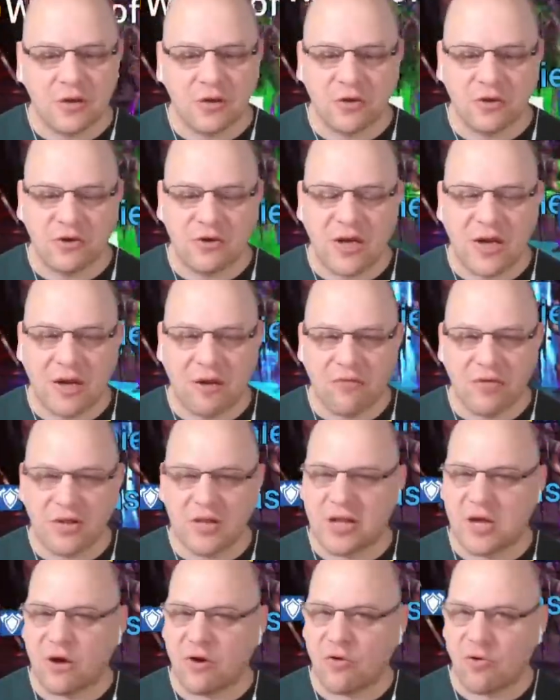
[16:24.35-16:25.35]
You're not
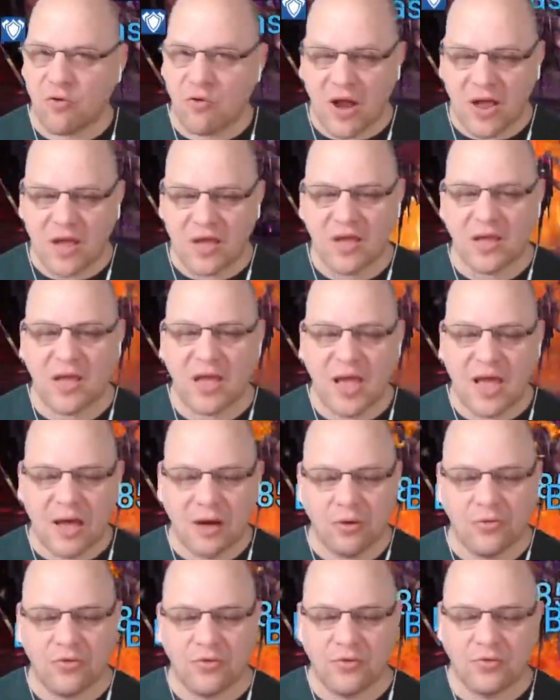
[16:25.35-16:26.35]
really cranking
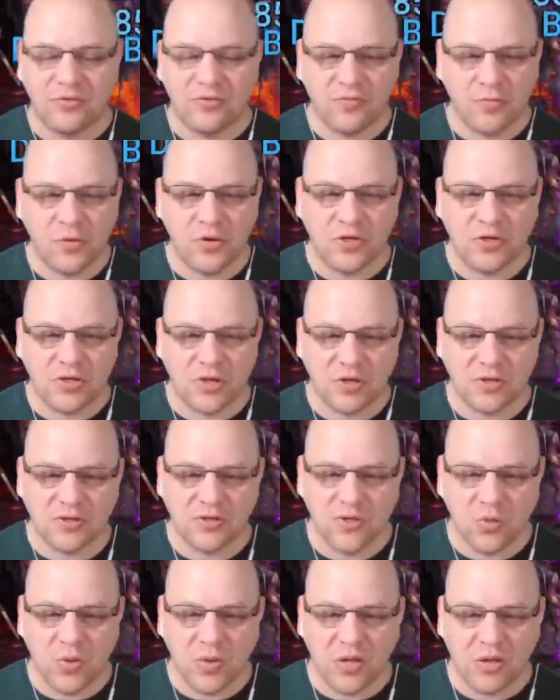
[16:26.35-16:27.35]
out those void shards
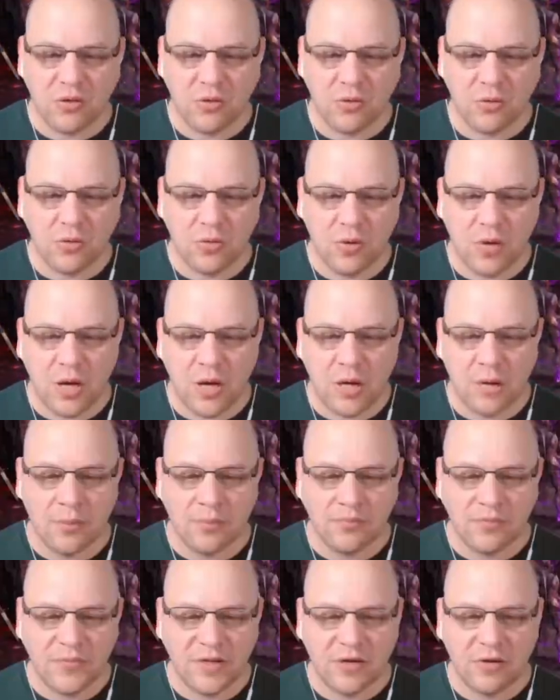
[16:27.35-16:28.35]
the way you
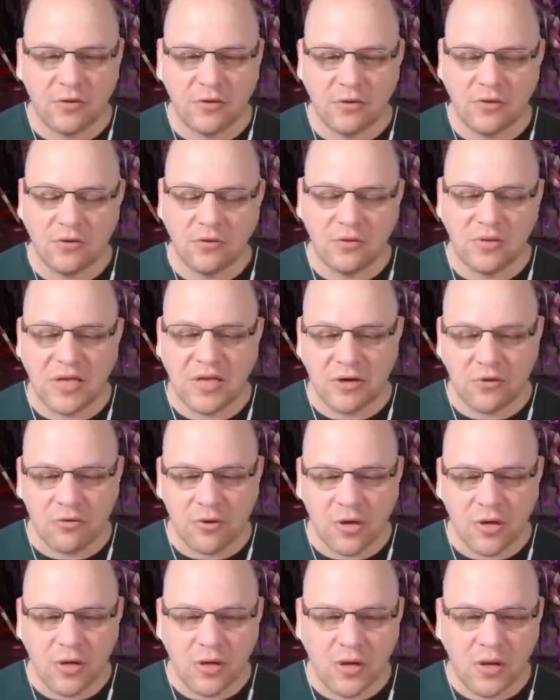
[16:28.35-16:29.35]
do later
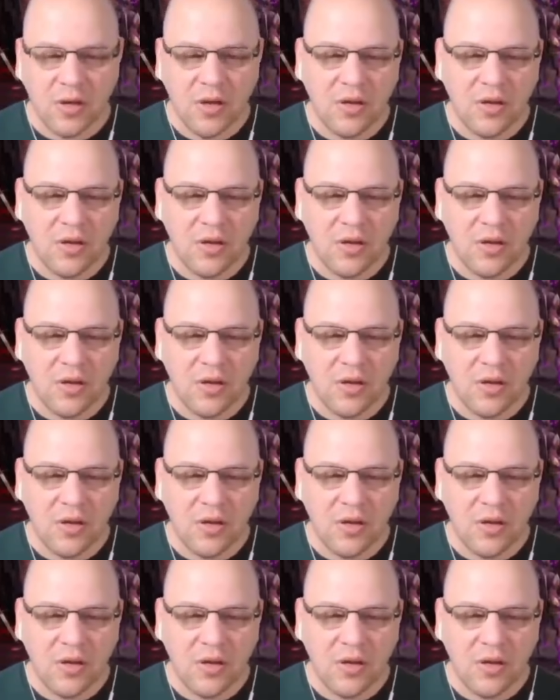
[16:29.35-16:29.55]
on.